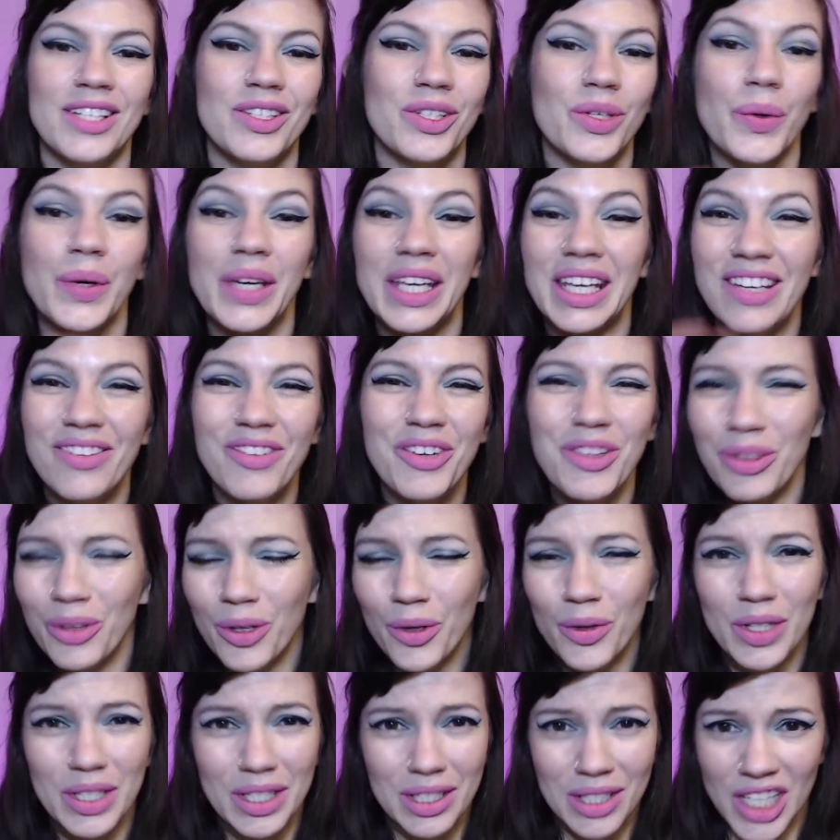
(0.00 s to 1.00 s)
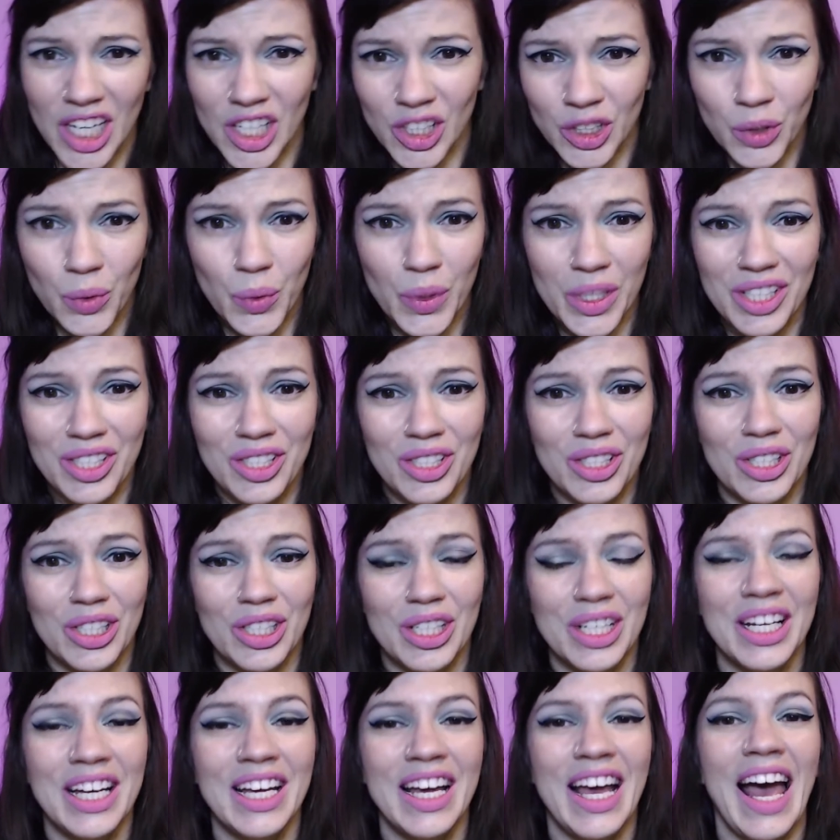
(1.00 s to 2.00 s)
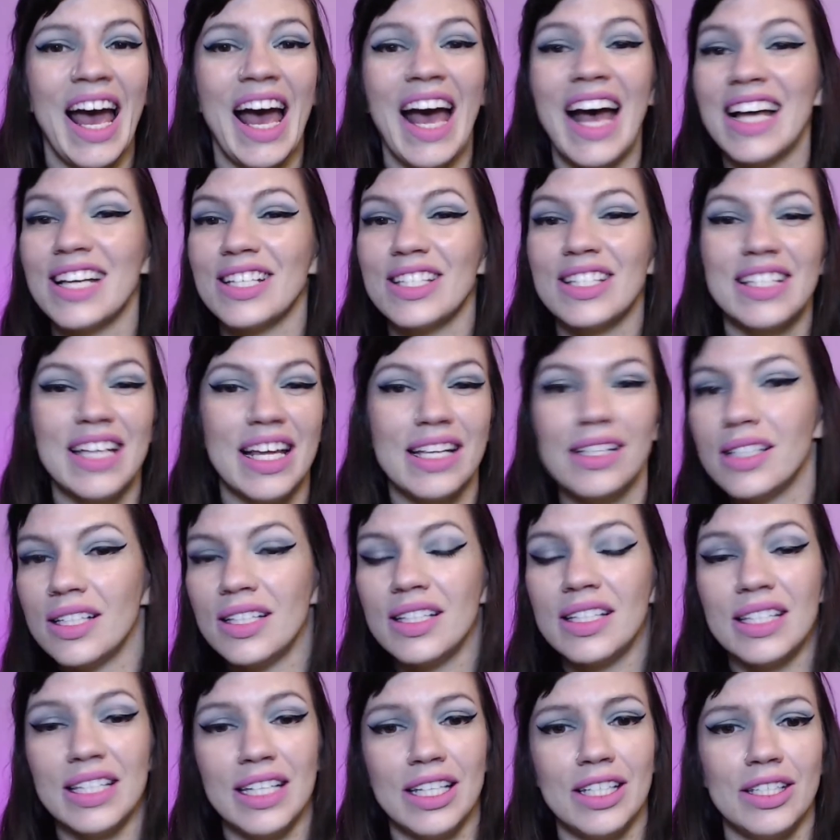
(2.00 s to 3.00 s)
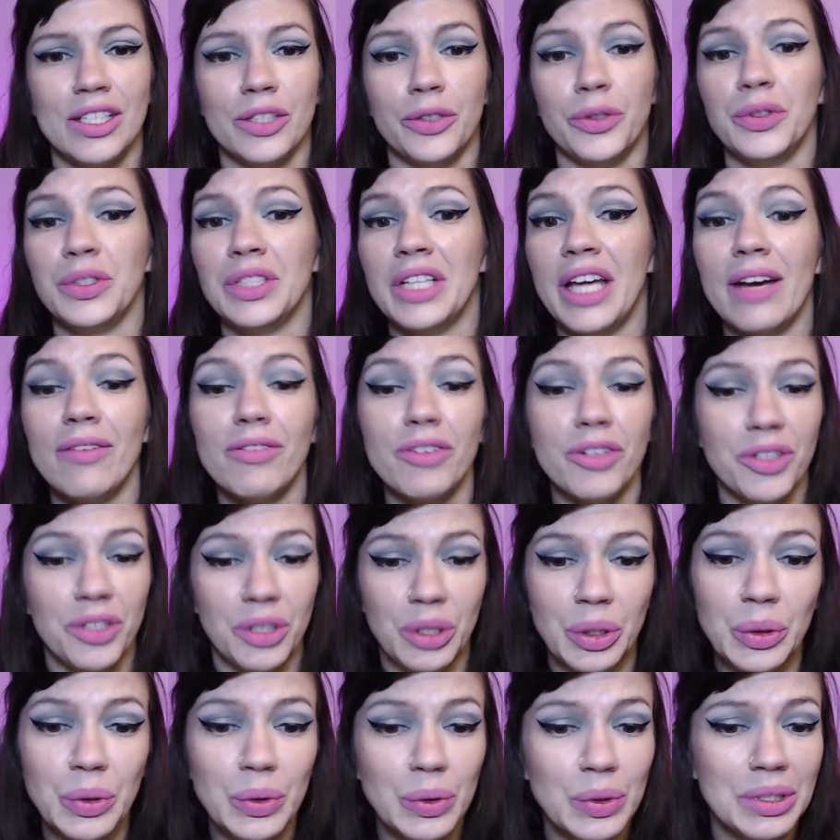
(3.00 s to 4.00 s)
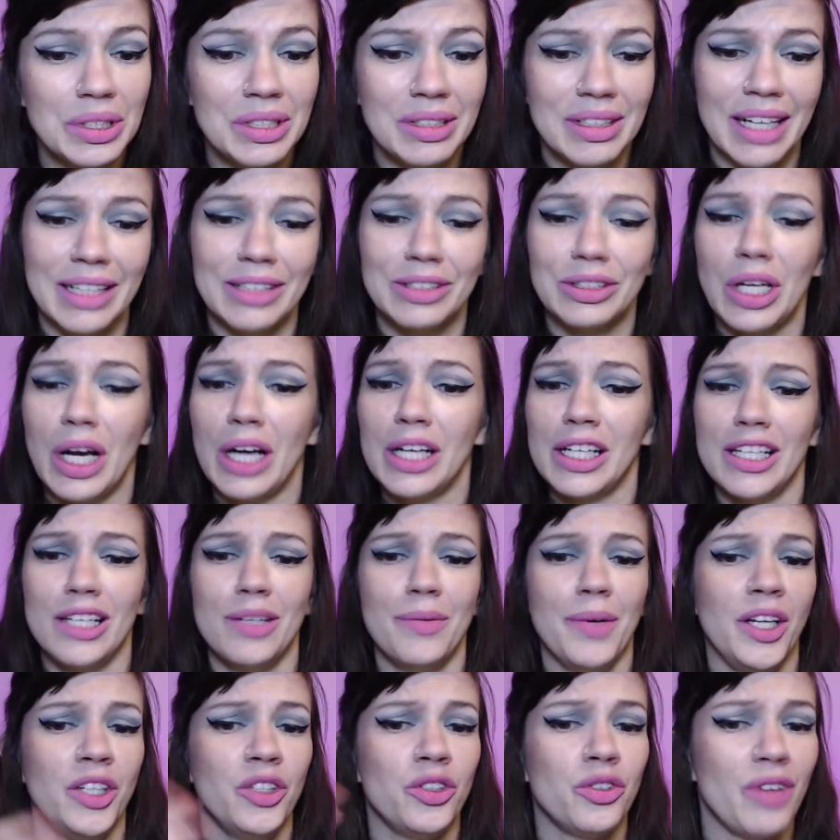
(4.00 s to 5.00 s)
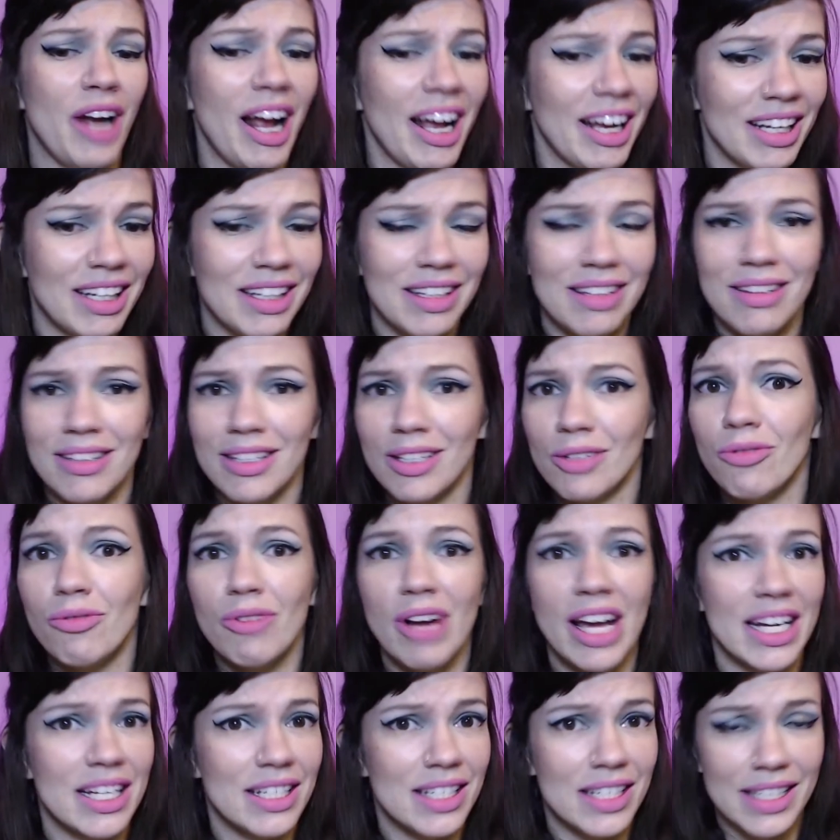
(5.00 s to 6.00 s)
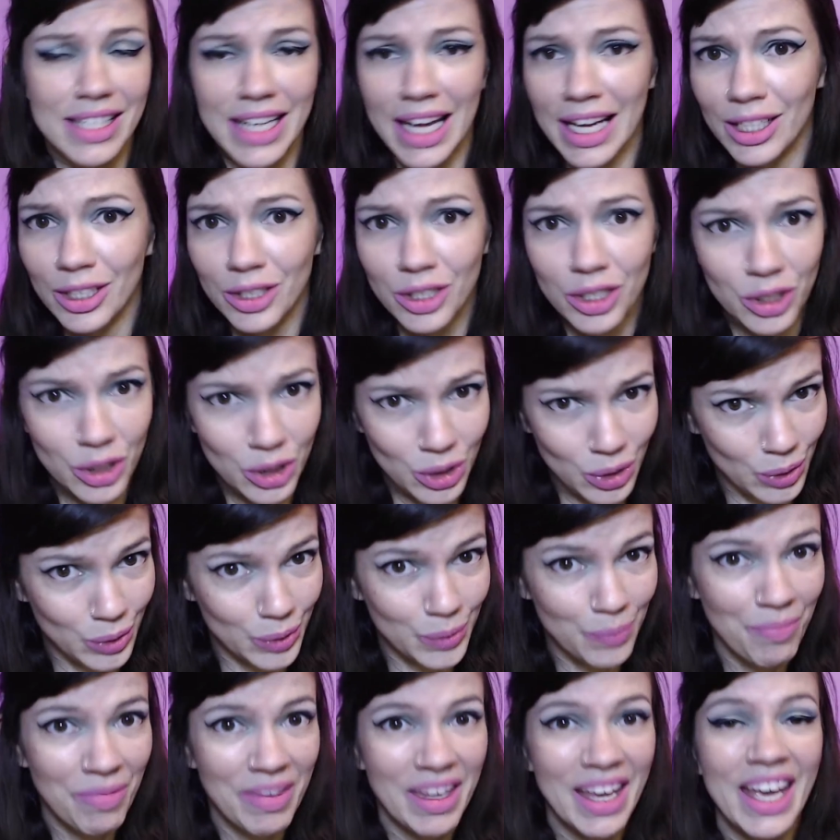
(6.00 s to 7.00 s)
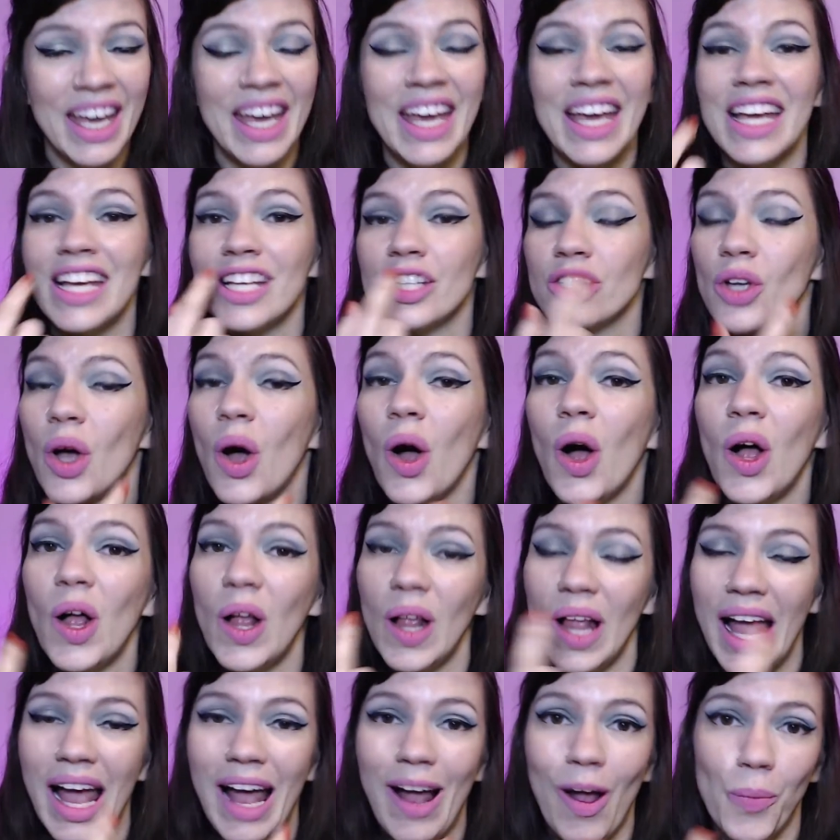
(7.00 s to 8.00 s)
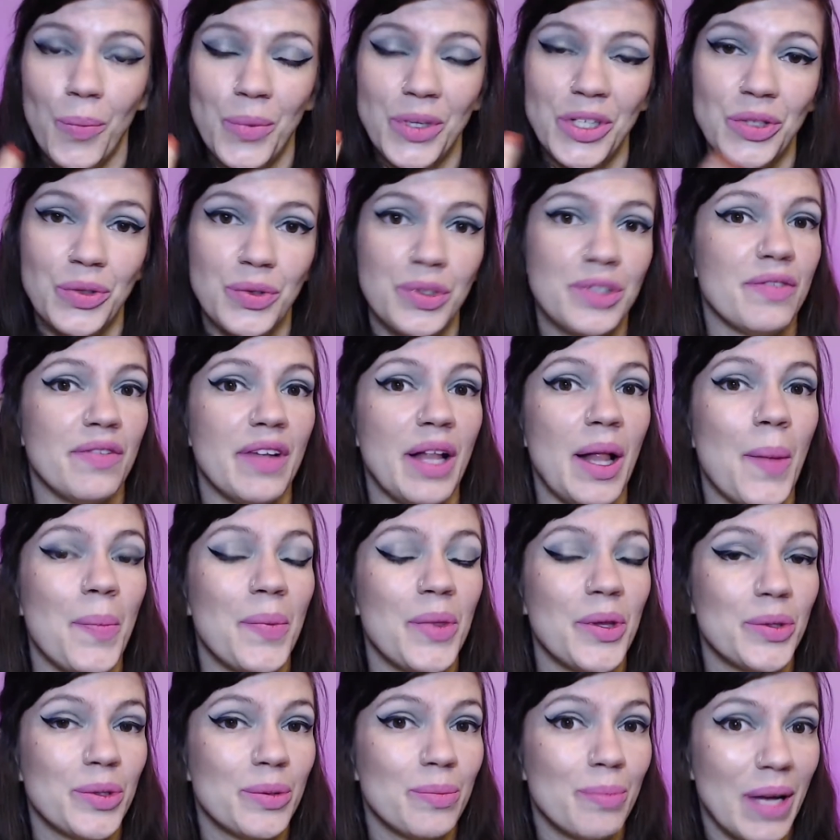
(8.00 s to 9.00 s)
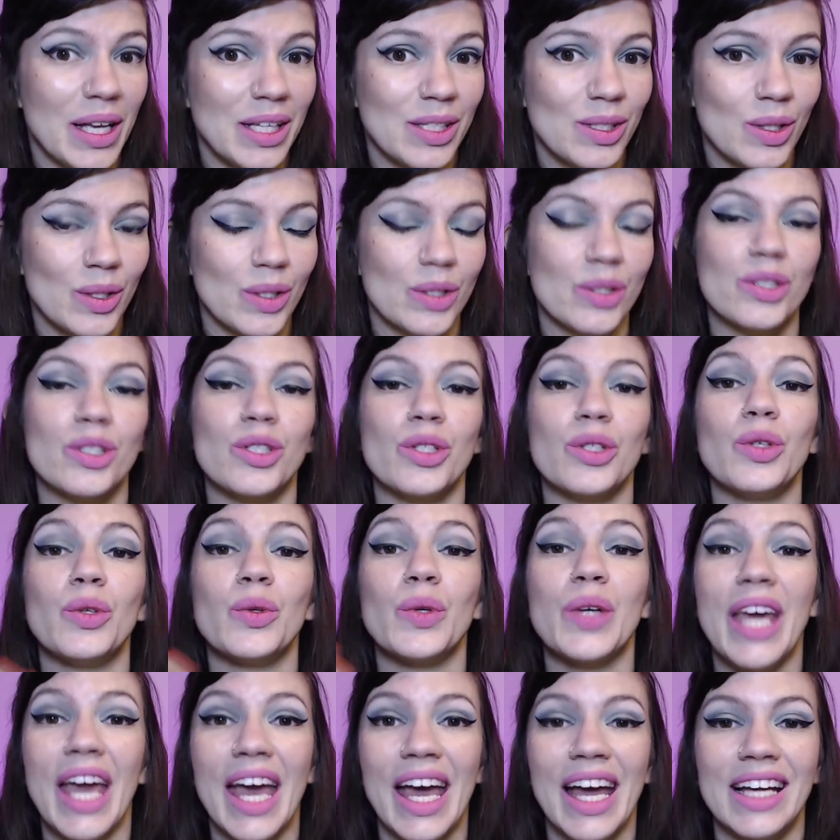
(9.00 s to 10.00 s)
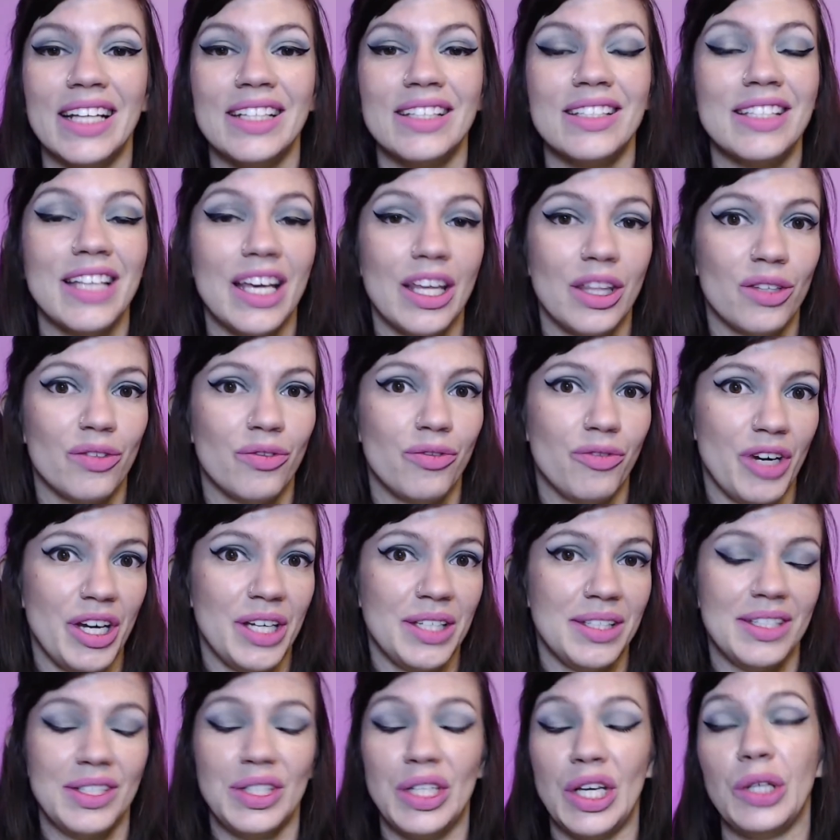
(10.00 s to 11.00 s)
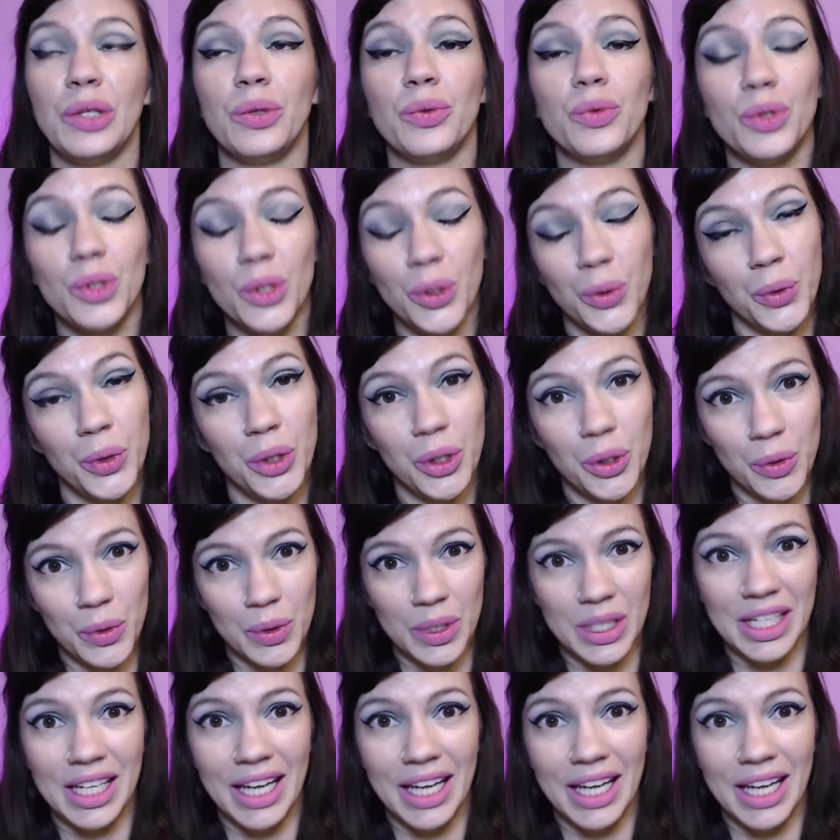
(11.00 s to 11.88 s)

So even though this tongue twister has sentences you'll never use, like talking about dragons and rat-a-tat-tat-tat-too, it's all helping you develop those muscles so you can say the phrases that you do use in